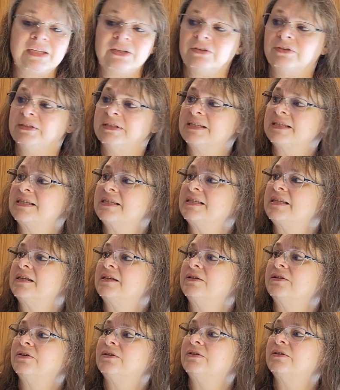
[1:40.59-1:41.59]
illness
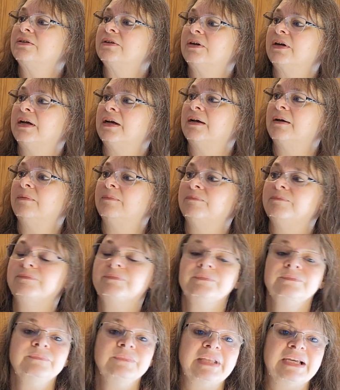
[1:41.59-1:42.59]

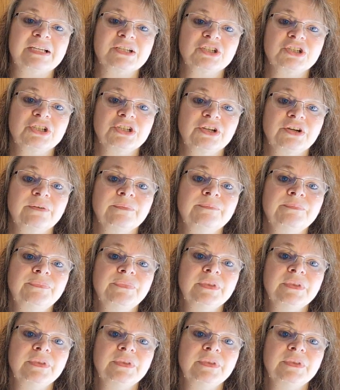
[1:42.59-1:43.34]
last year,